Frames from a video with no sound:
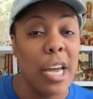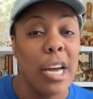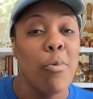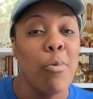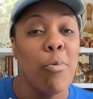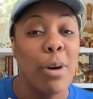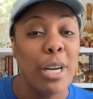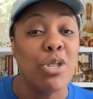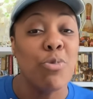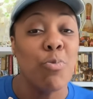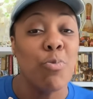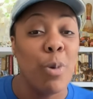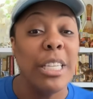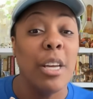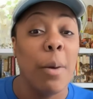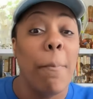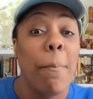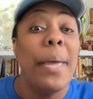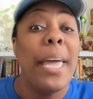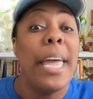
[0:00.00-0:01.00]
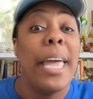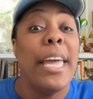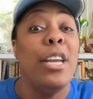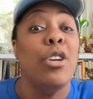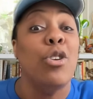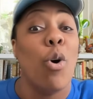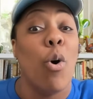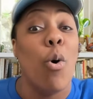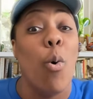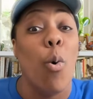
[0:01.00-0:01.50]
which would
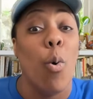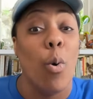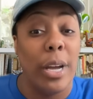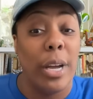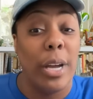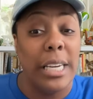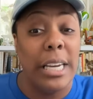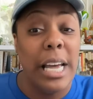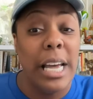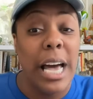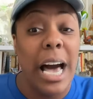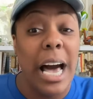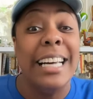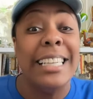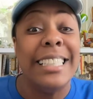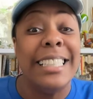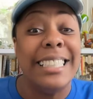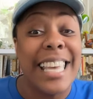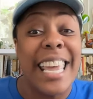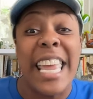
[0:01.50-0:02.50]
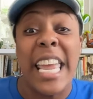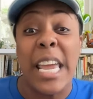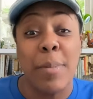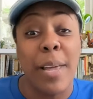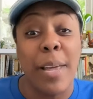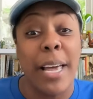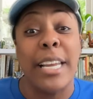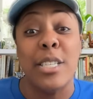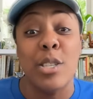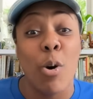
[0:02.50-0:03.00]
depend on a team
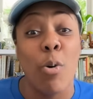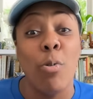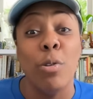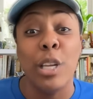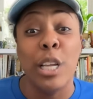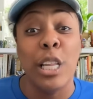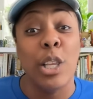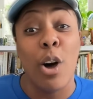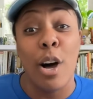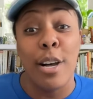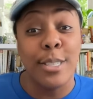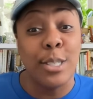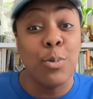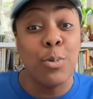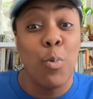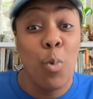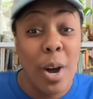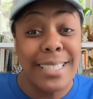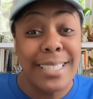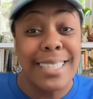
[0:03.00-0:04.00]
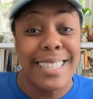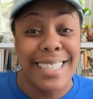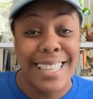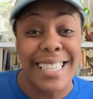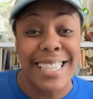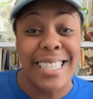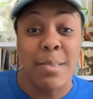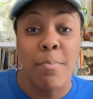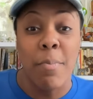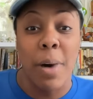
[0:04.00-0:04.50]
that has only lost once
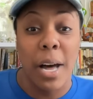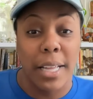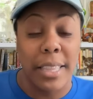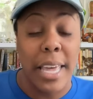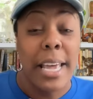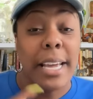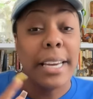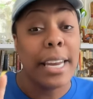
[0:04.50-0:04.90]
this month.